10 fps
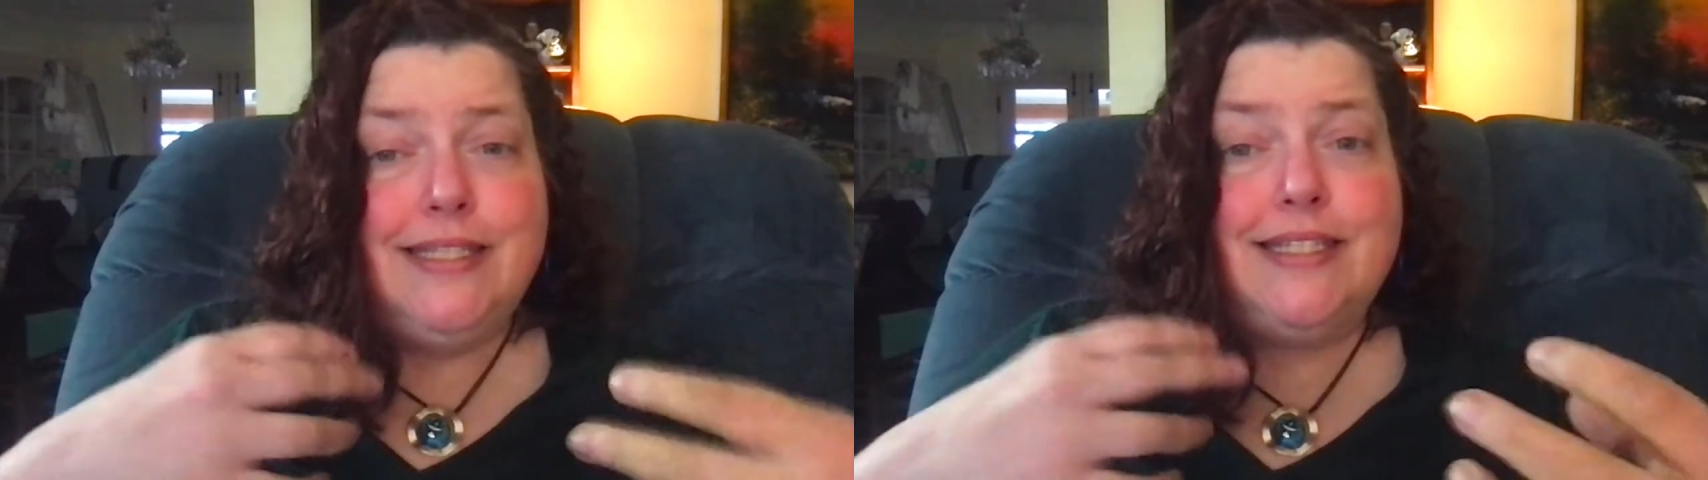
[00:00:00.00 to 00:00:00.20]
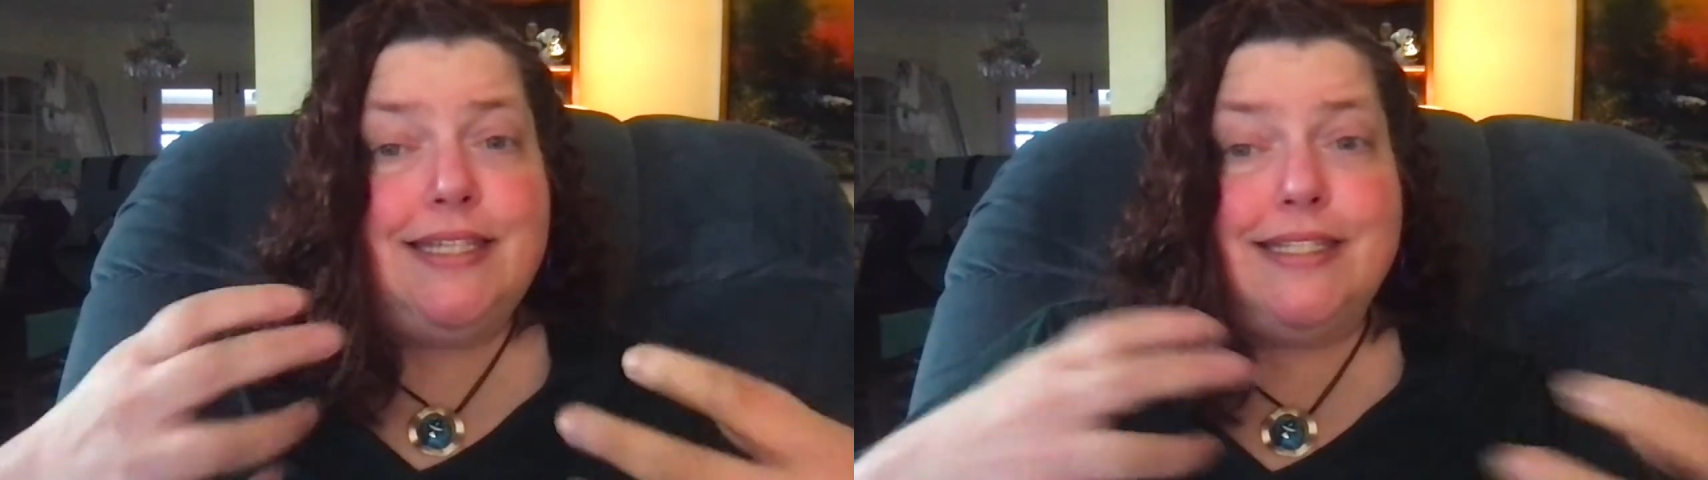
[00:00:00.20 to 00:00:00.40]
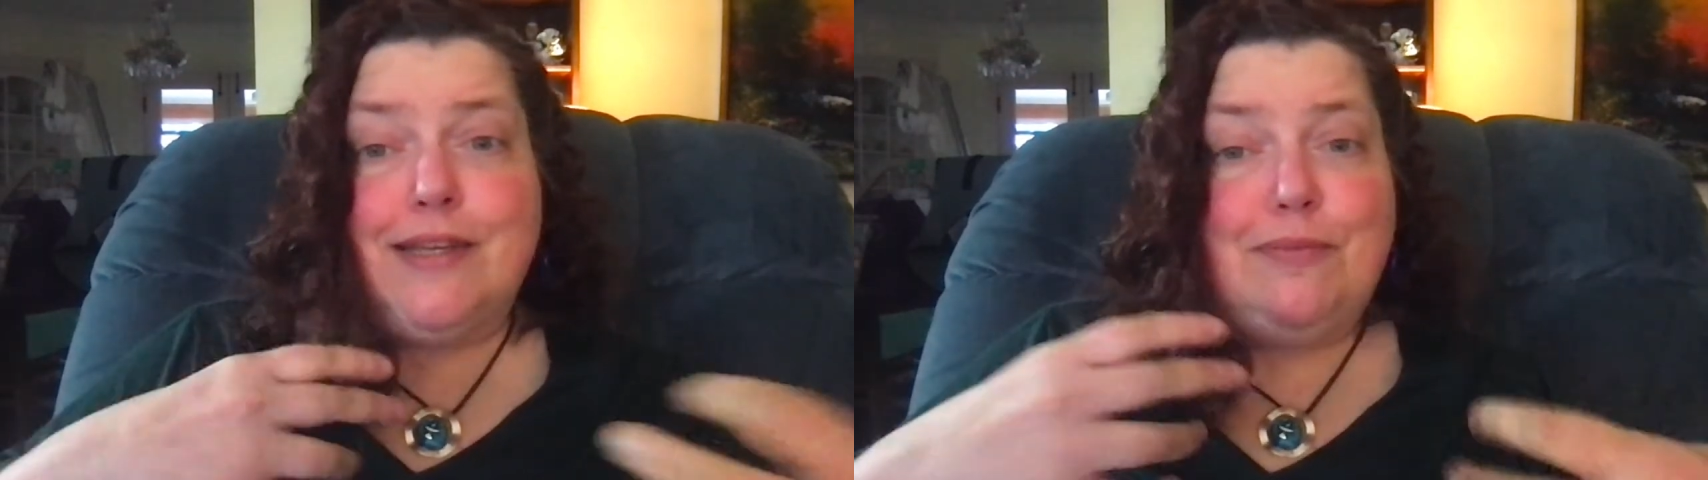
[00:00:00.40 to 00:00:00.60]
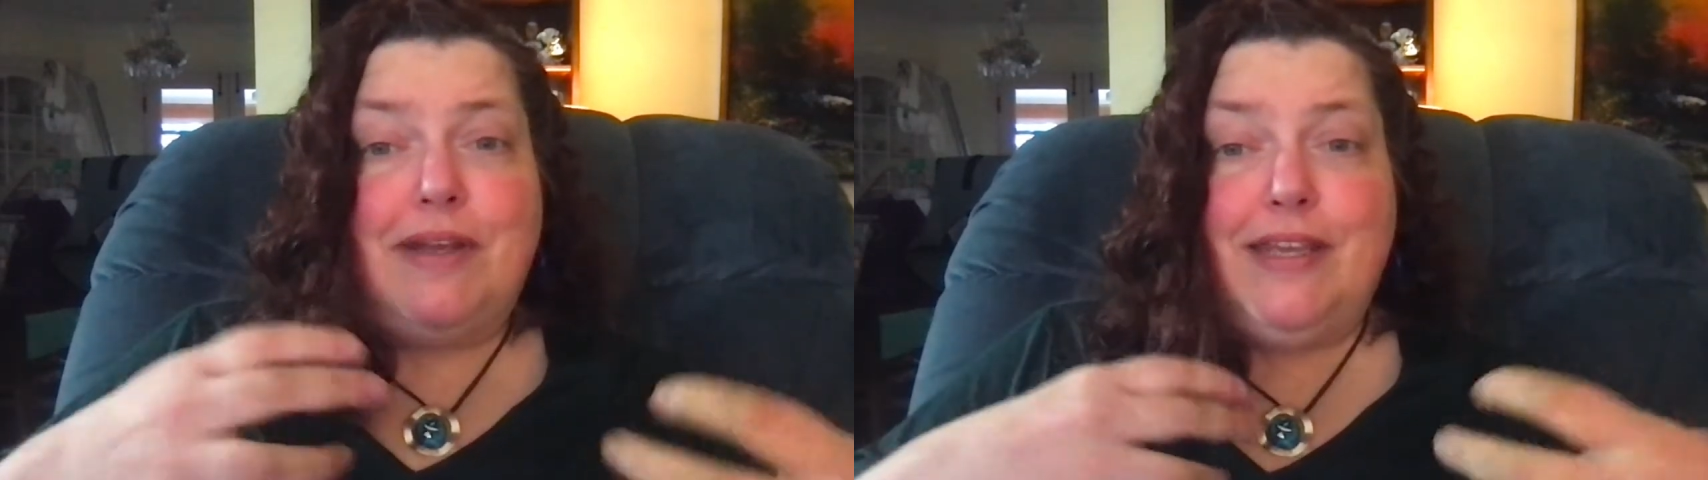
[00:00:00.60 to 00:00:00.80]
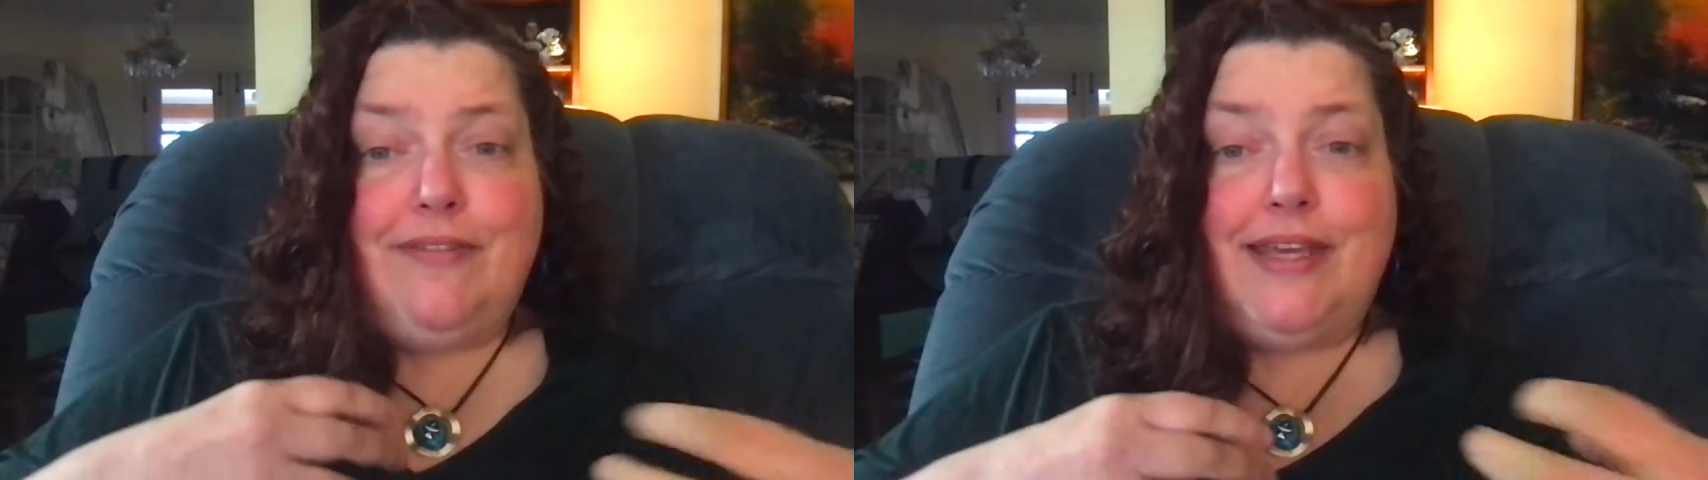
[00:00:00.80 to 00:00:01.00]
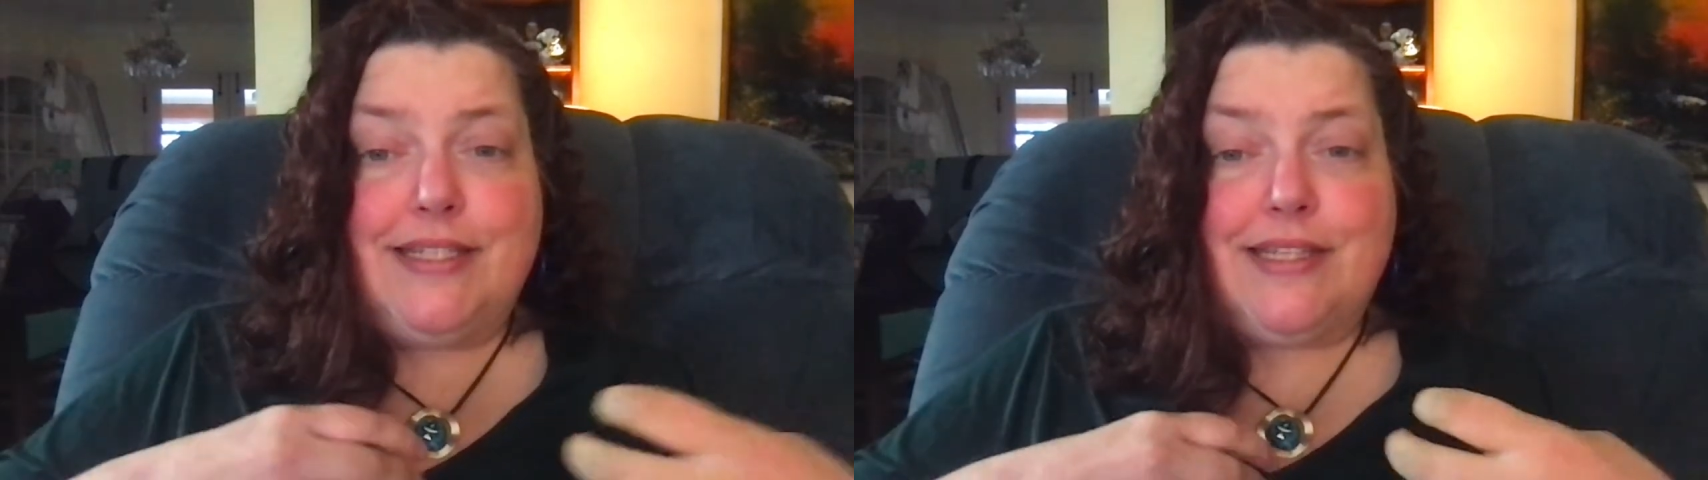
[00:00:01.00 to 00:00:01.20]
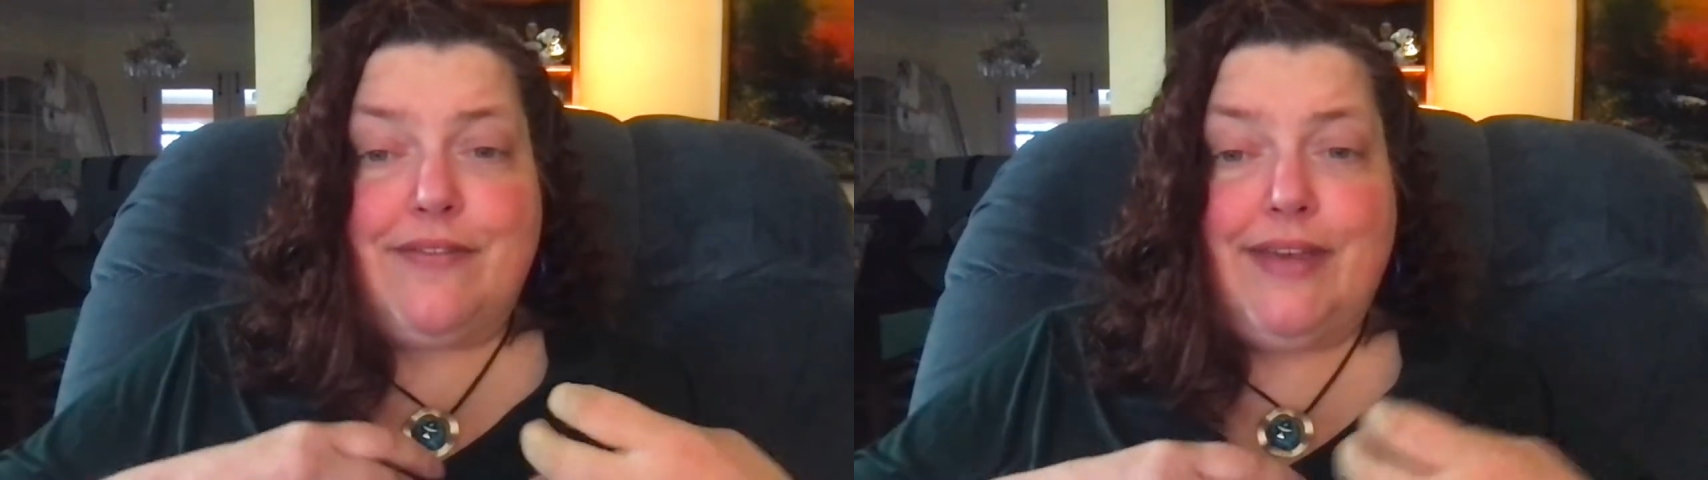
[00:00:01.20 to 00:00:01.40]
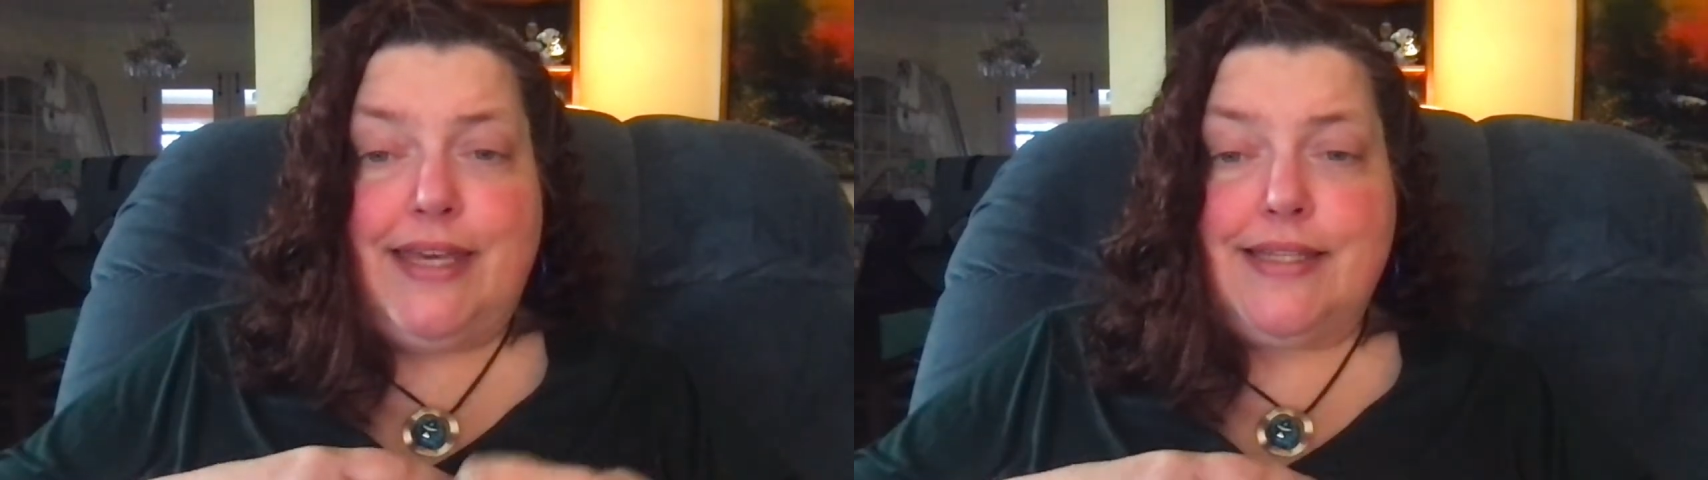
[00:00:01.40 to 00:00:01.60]
see somebody face to
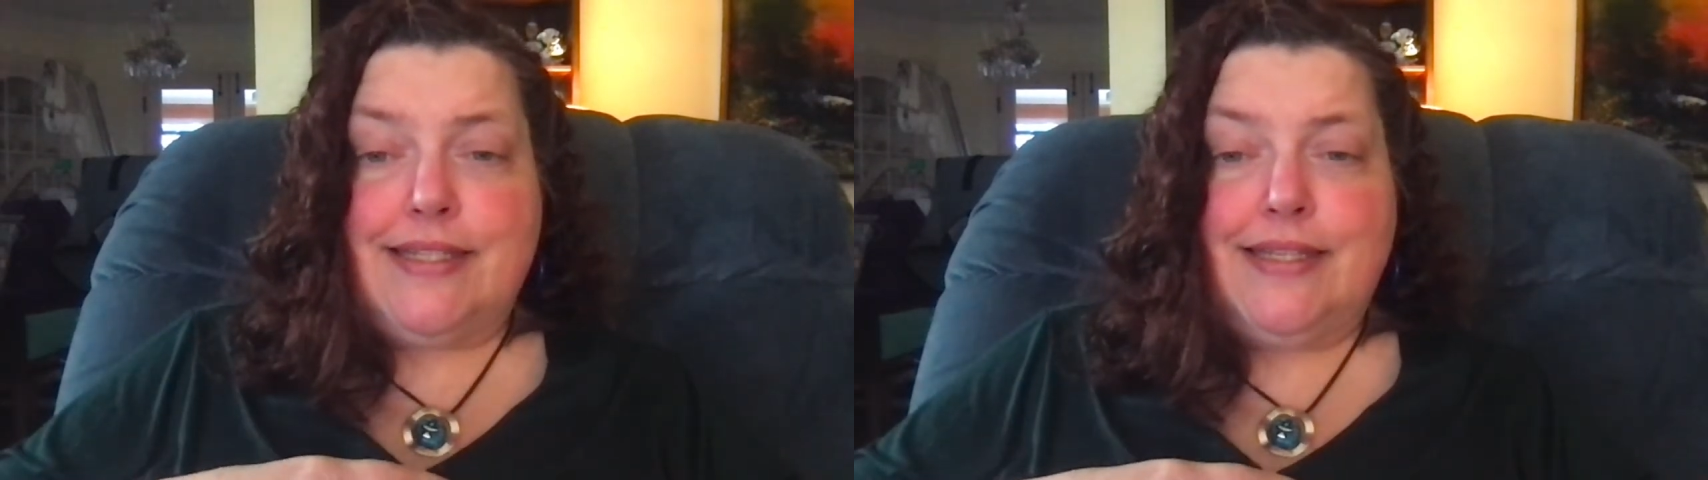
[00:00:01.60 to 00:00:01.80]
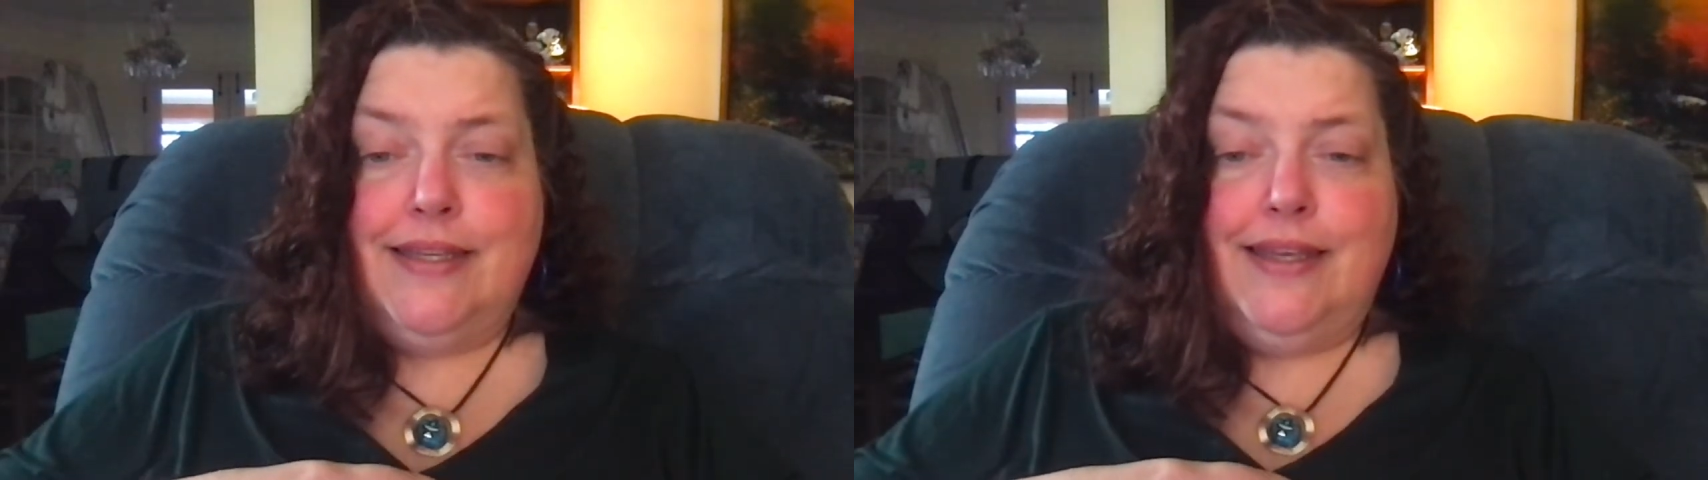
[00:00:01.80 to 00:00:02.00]
face.